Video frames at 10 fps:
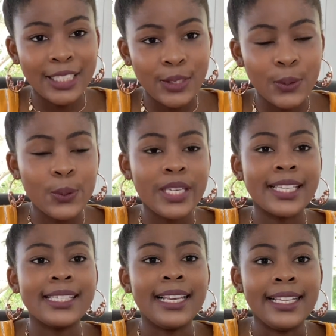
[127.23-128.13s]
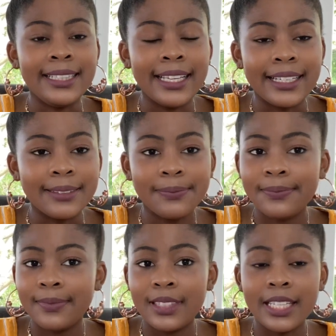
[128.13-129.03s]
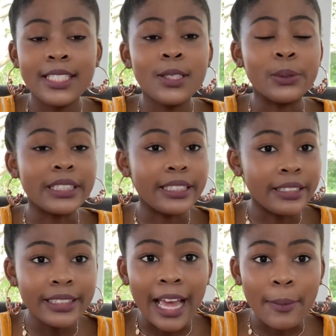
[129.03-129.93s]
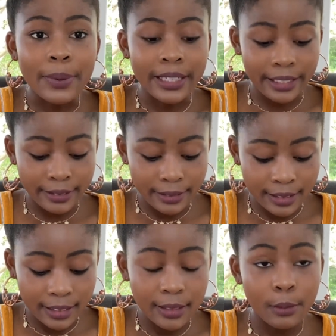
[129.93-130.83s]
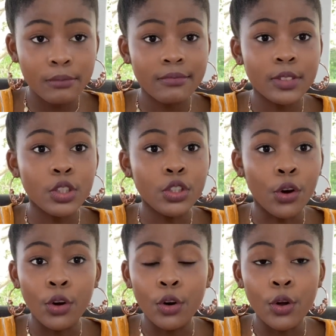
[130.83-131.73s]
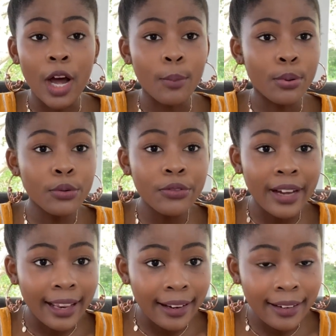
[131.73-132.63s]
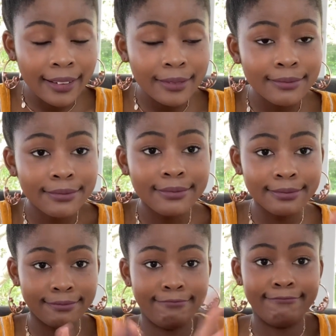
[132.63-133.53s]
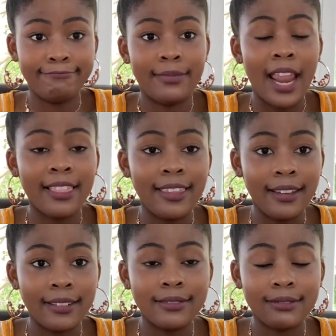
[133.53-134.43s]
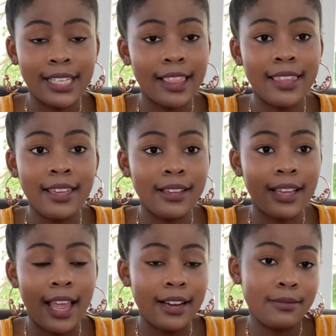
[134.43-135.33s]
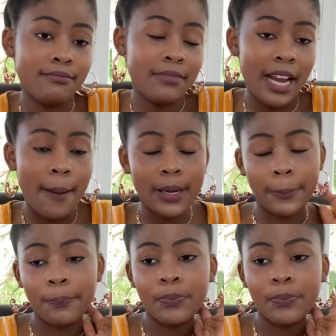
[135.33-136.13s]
2 years later, things were still happening. Dololo approval. Nothing had been happening.